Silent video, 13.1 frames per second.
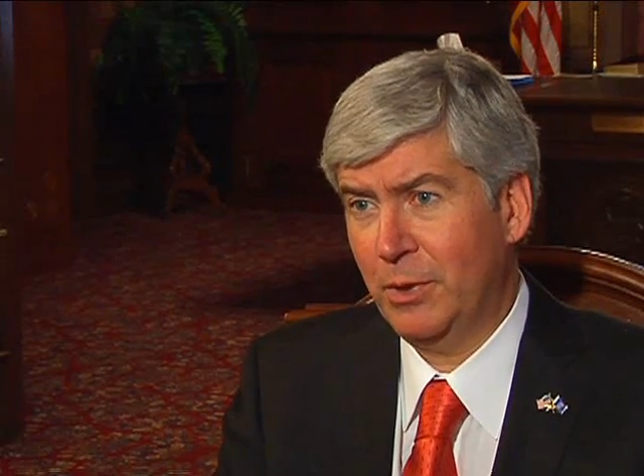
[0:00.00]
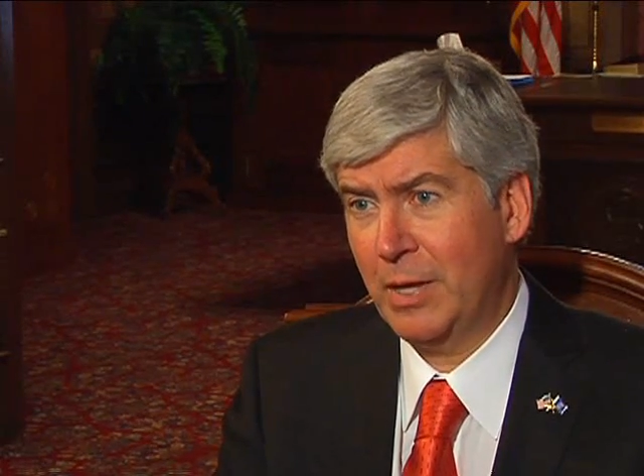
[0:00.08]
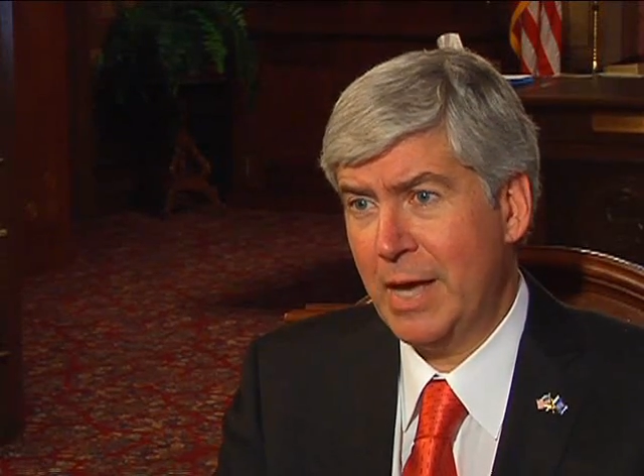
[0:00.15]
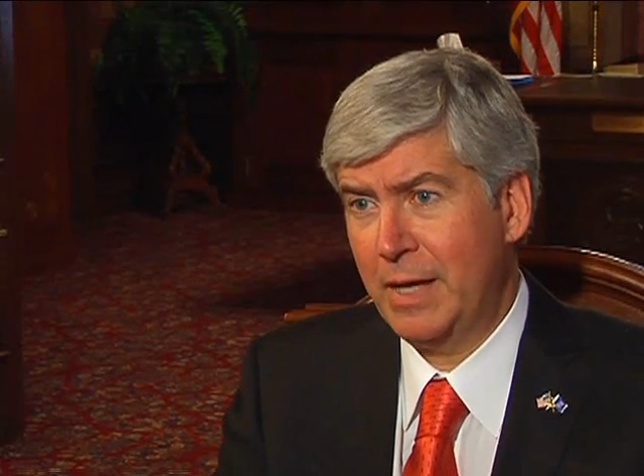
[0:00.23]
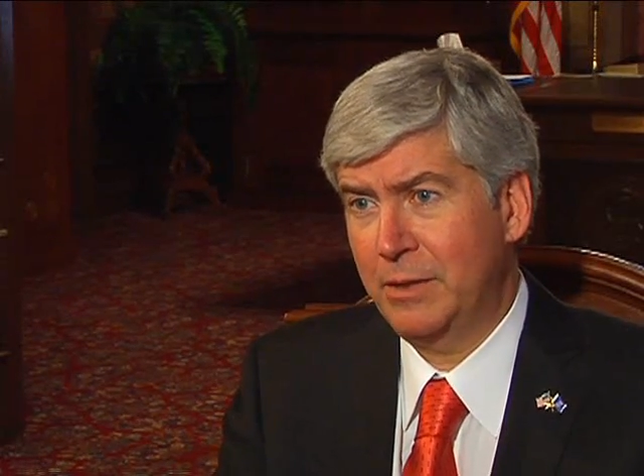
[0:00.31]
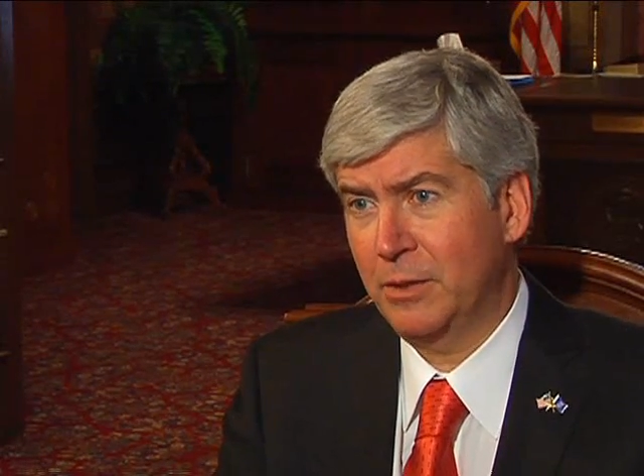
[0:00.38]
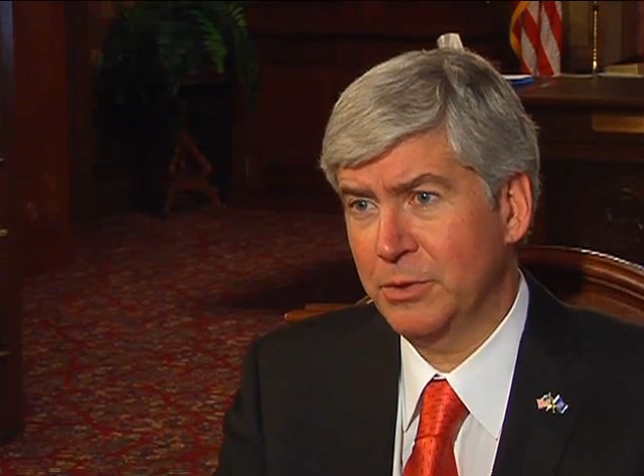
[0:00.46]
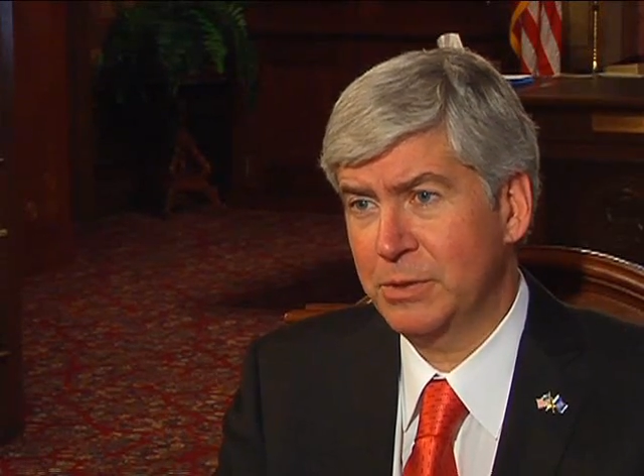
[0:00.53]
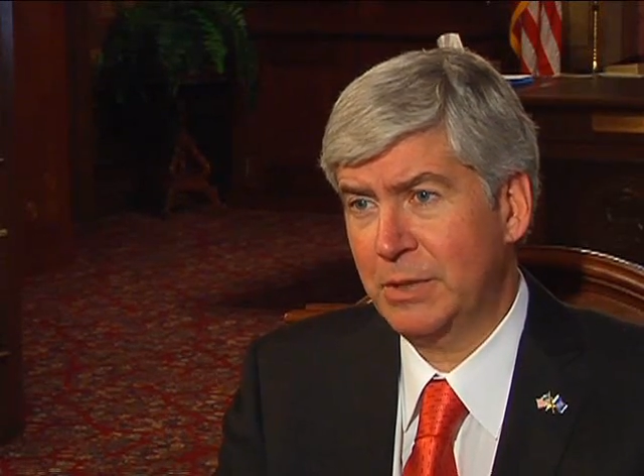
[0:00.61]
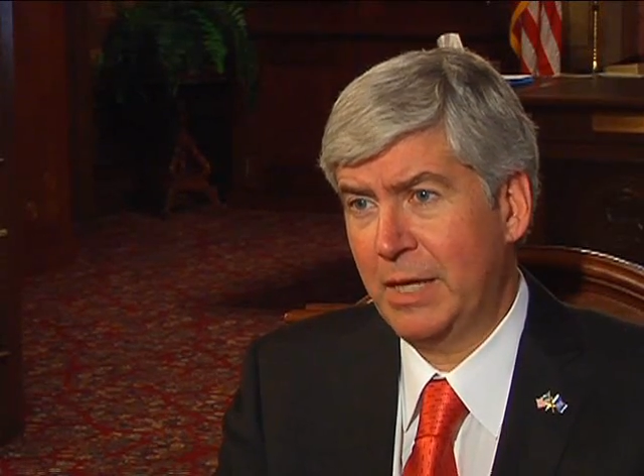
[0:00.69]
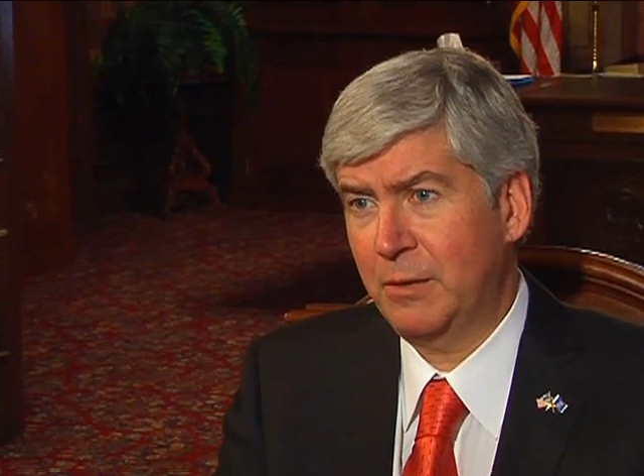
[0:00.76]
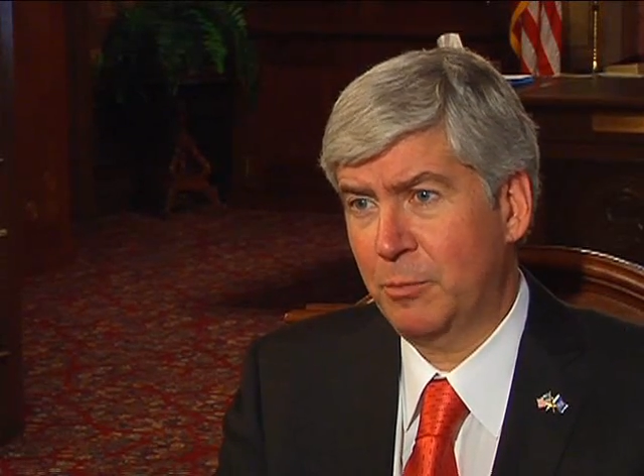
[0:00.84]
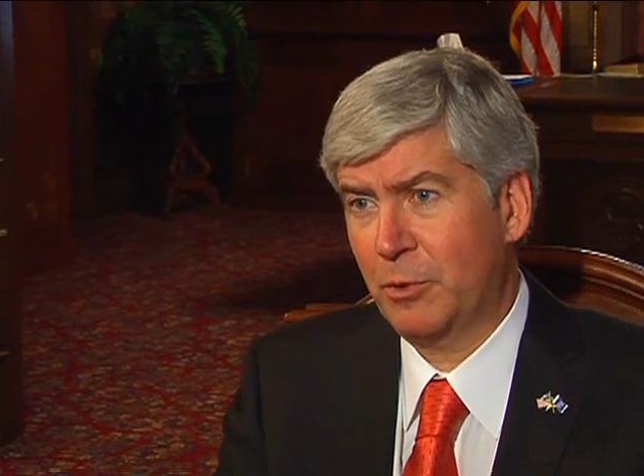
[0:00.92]
on those
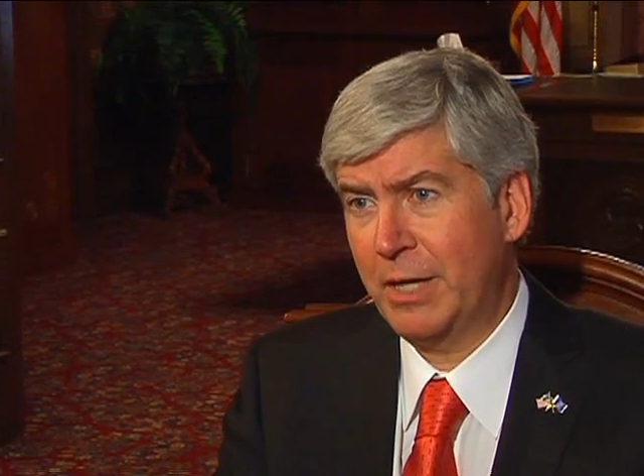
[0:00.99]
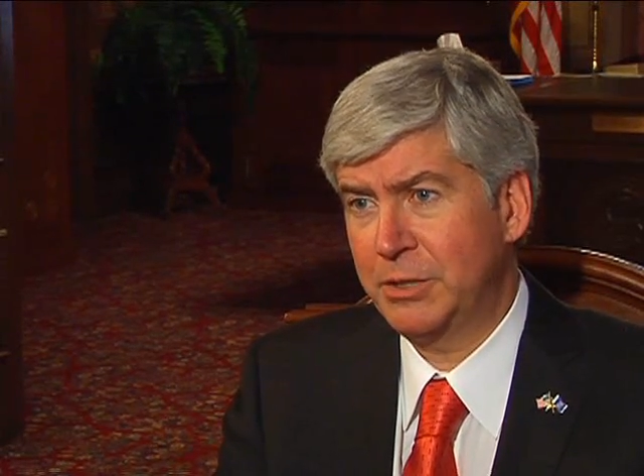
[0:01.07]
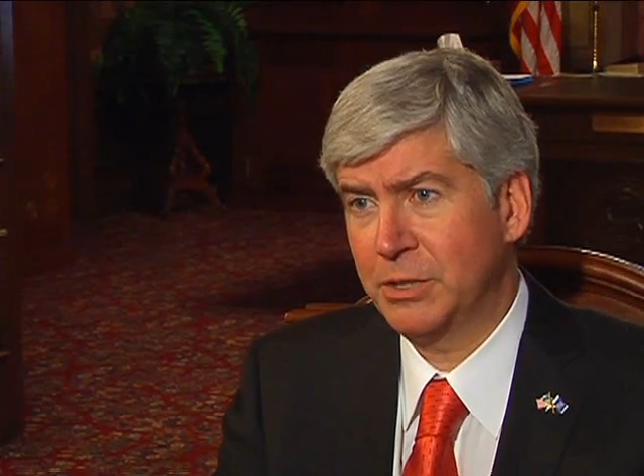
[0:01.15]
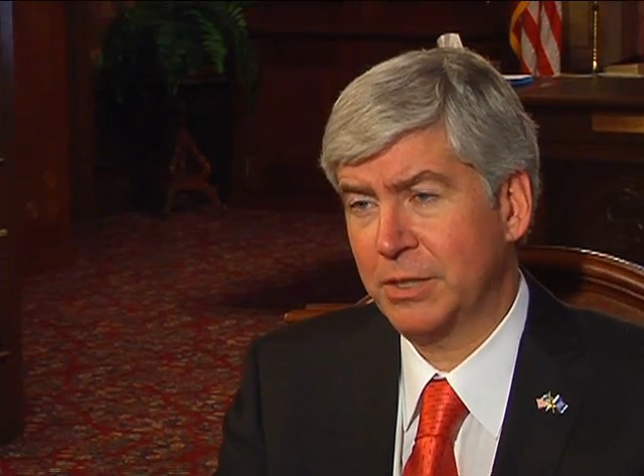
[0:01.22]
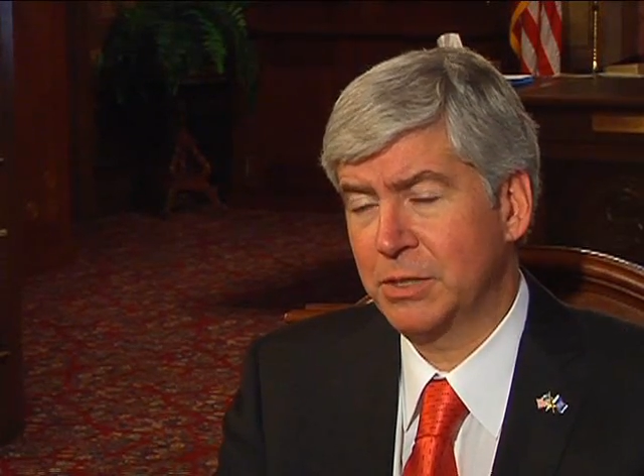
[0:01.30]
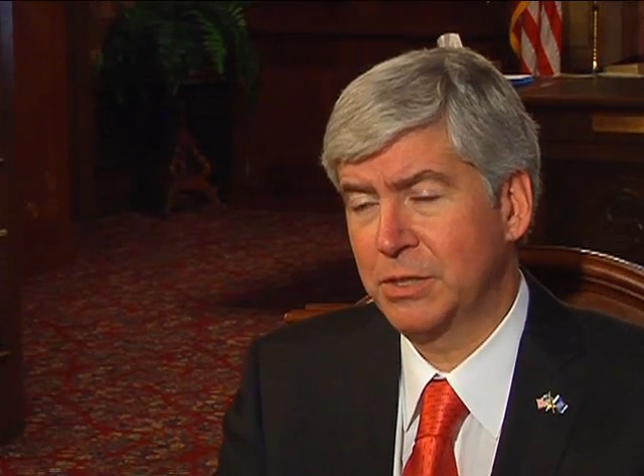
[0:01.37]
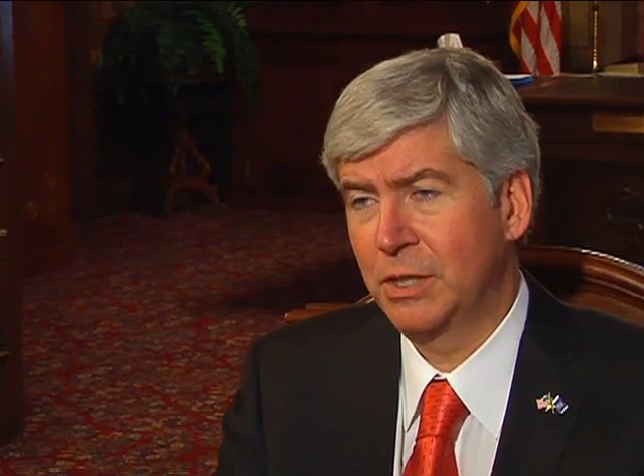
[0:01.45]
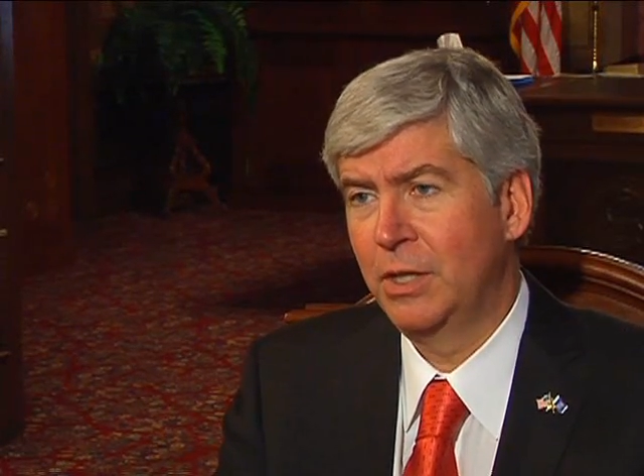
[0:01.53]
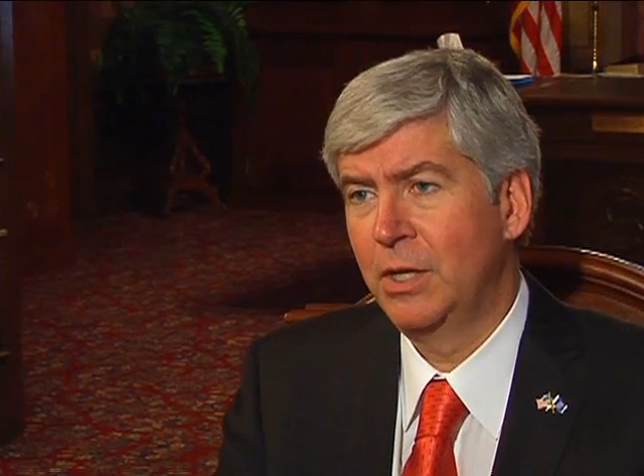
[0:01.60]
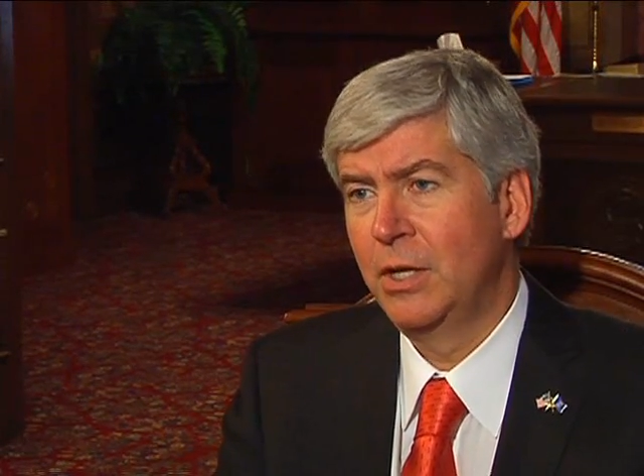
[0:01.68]
kind of projects.